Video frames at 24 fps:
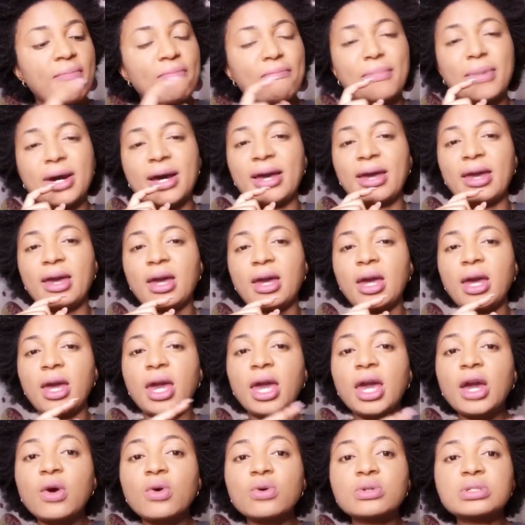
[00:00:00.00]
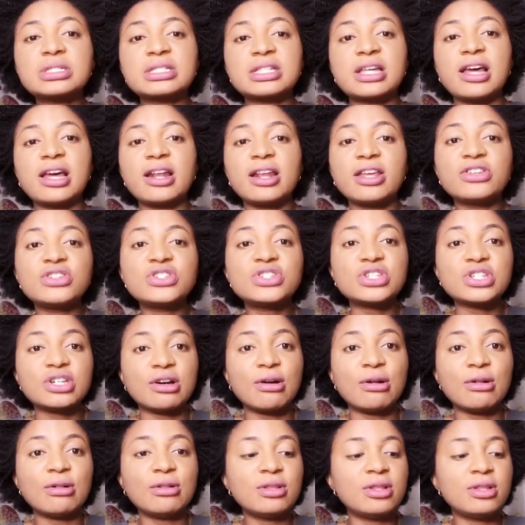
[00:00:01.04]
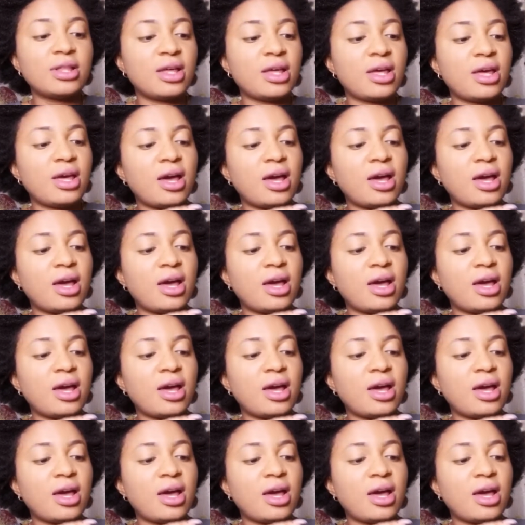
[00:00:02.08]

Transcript: my eco styling gel.